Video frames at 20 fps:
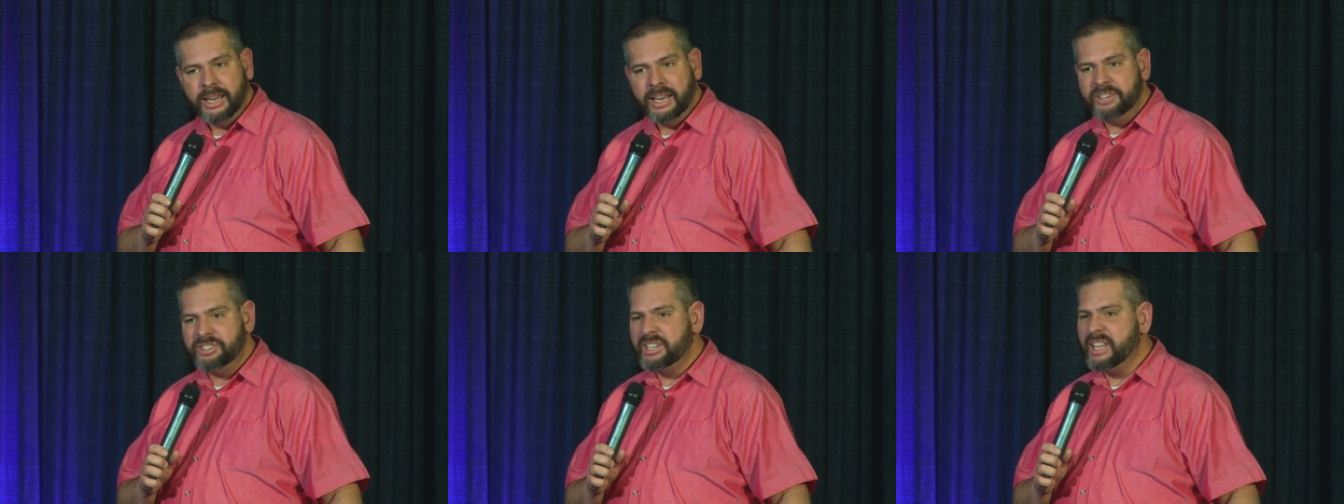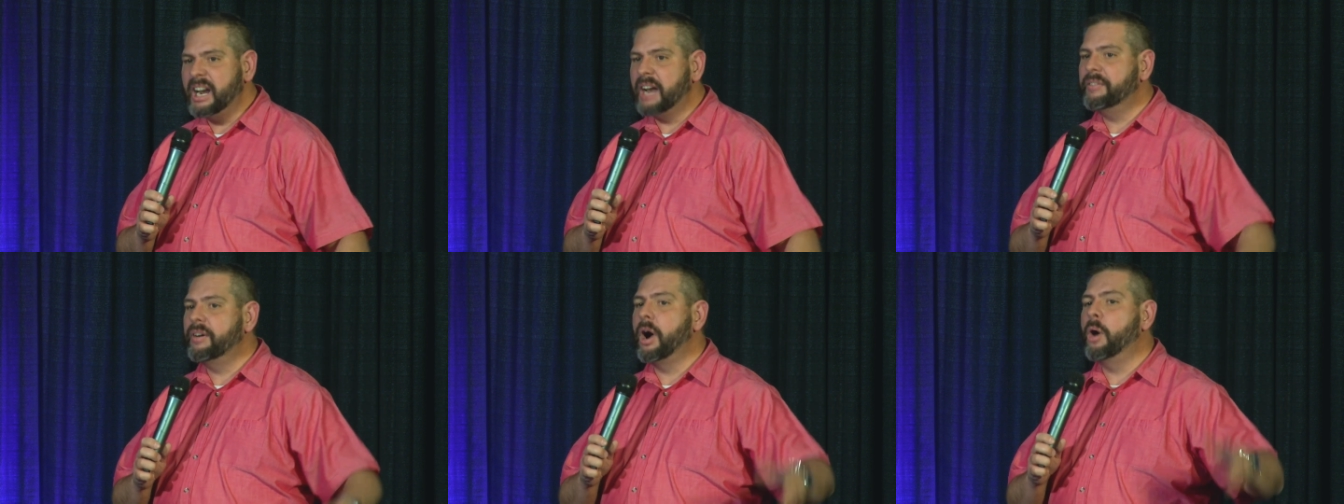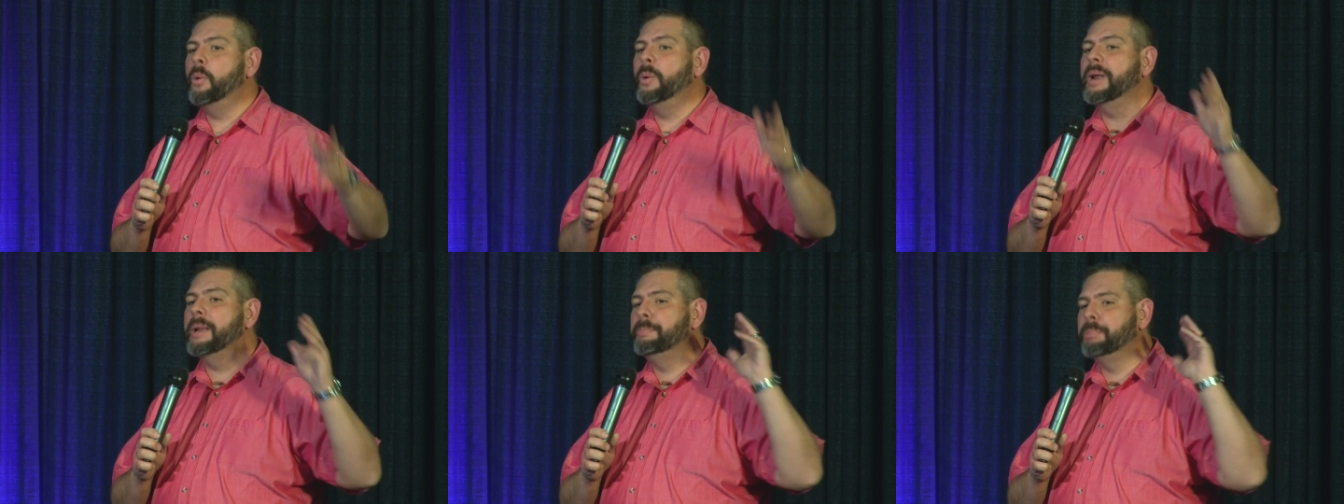He said, I've
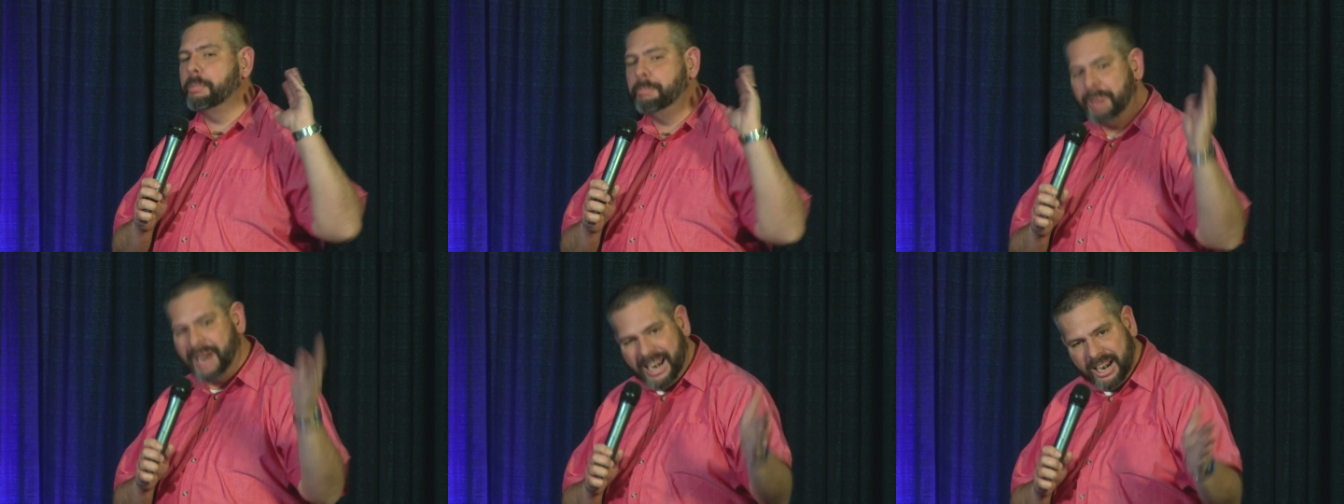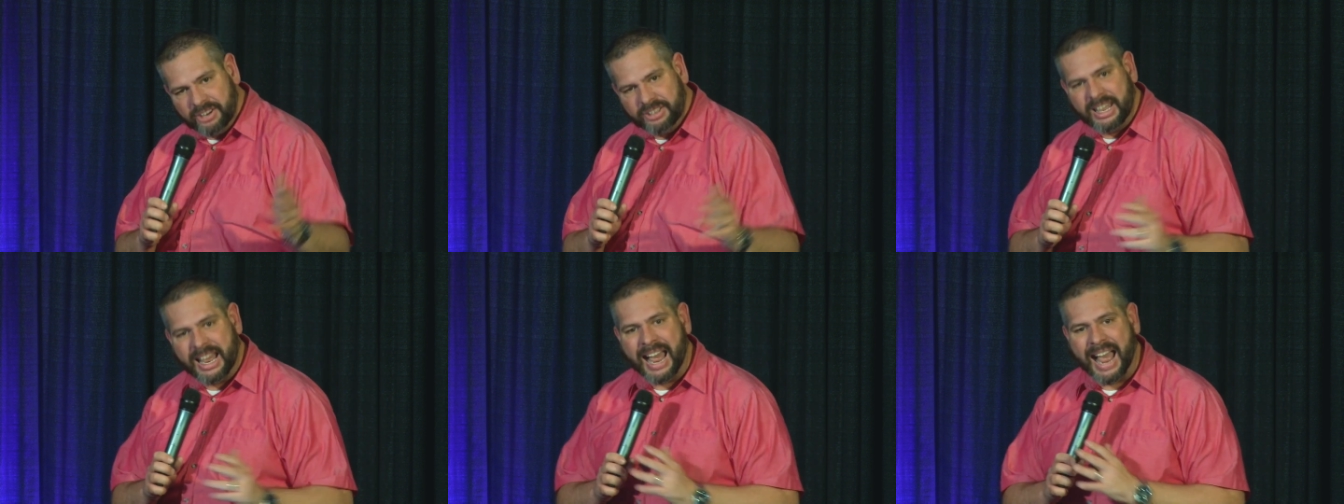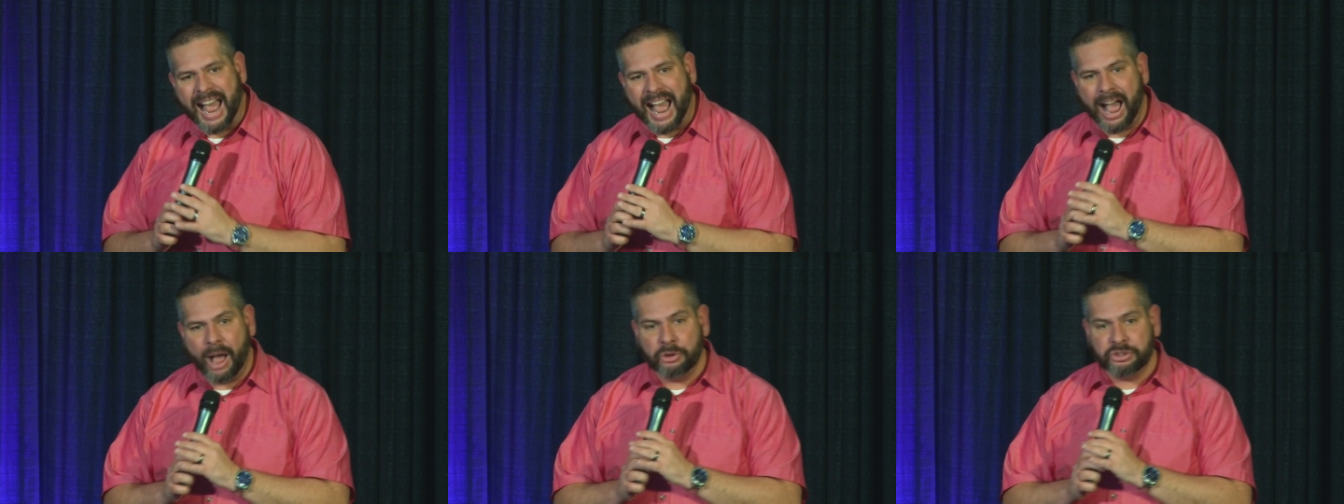already prepared the
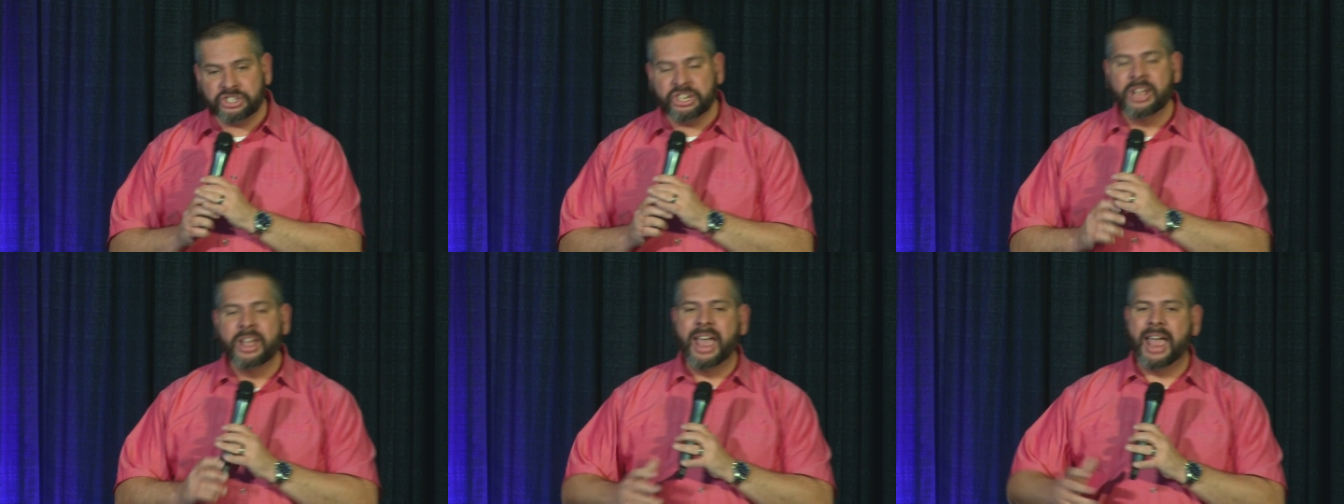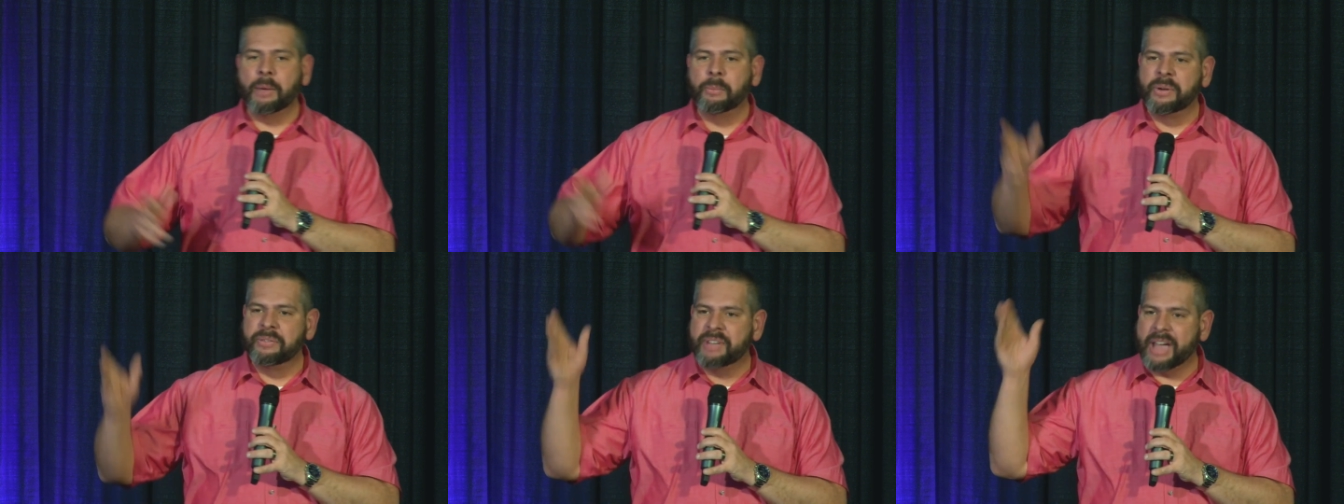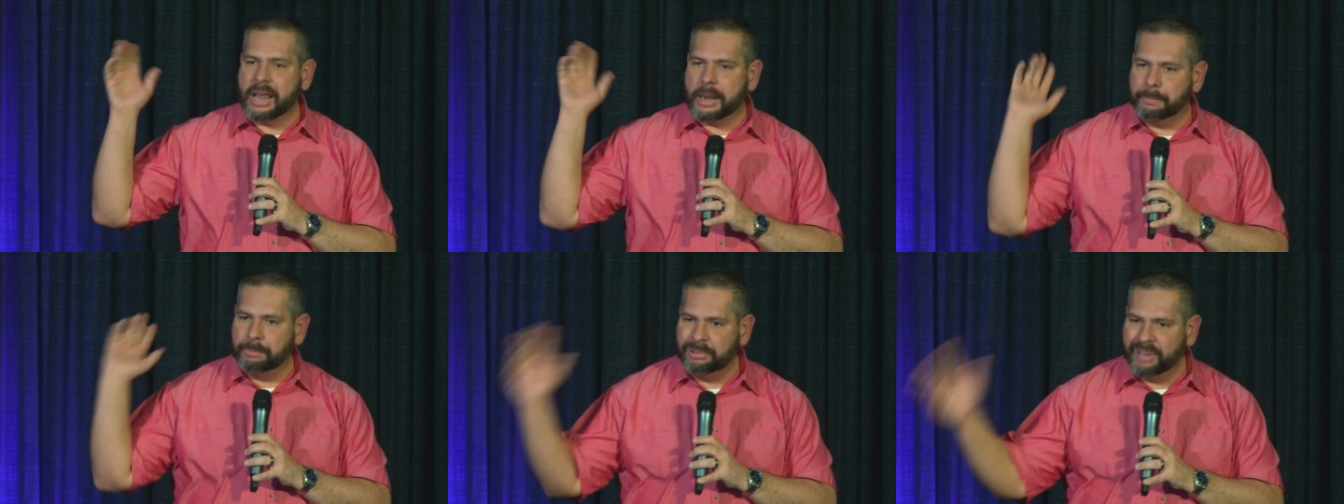house and we've
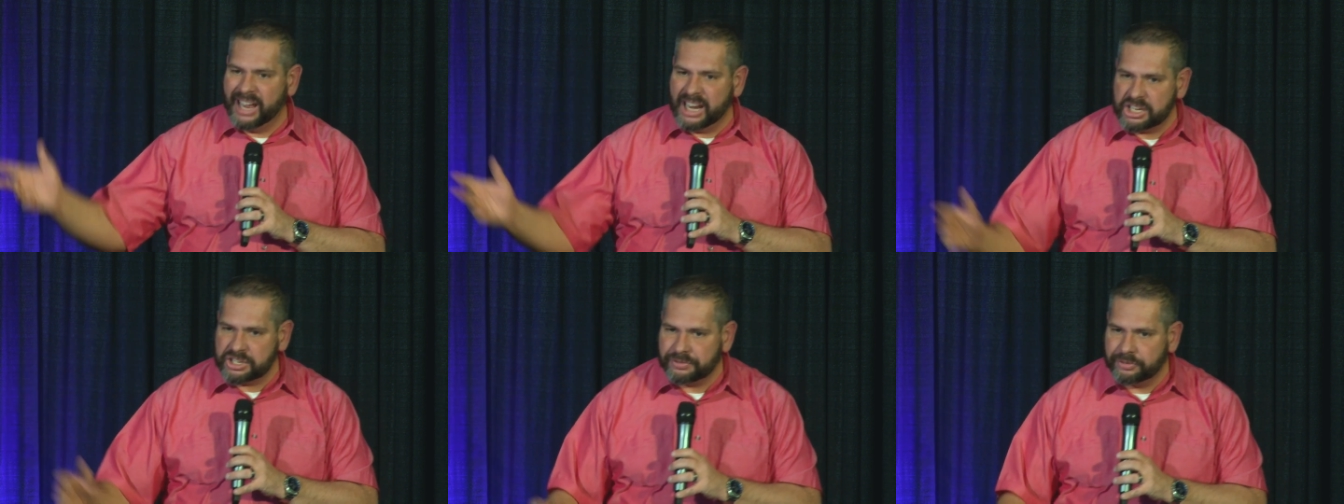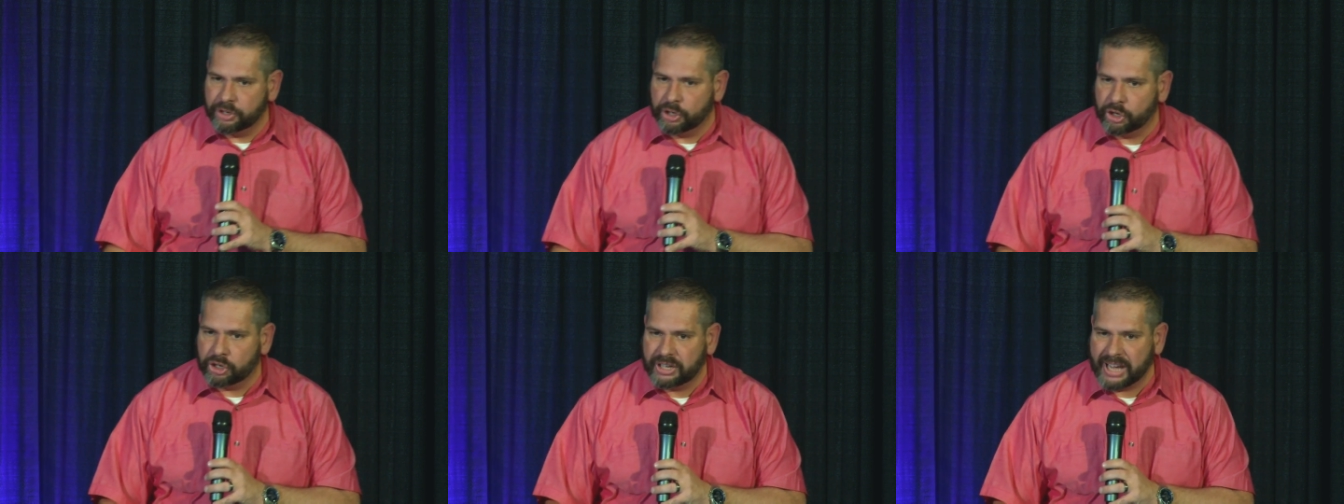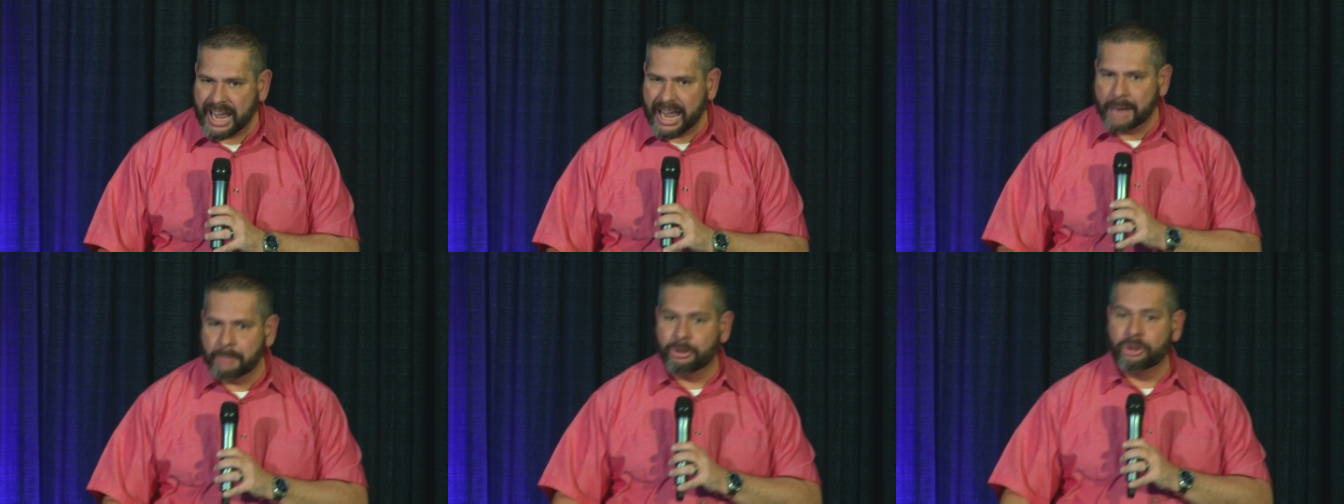got a place for your
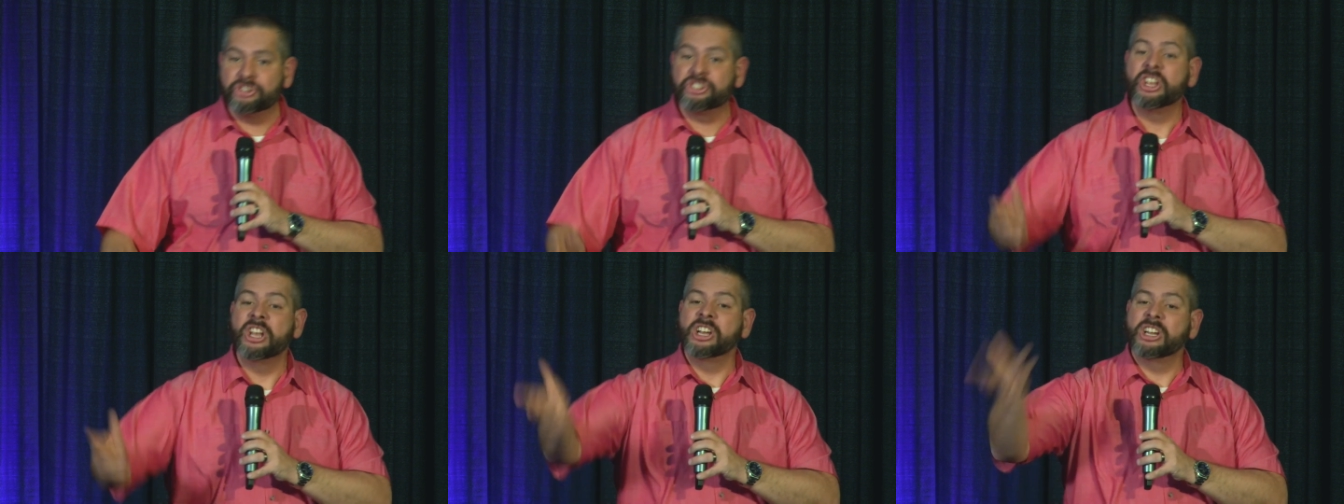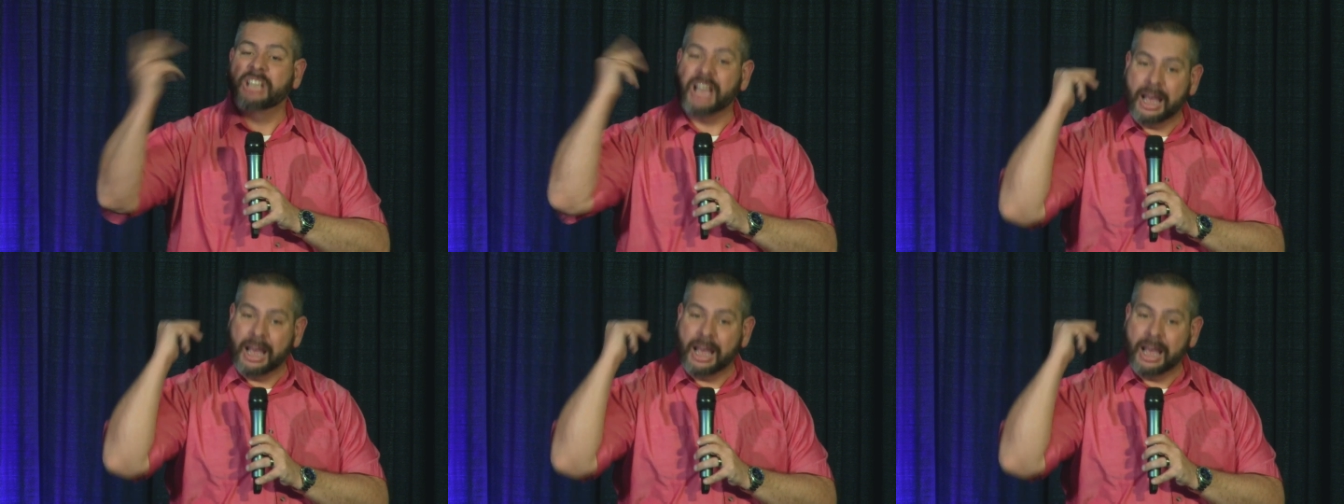camels.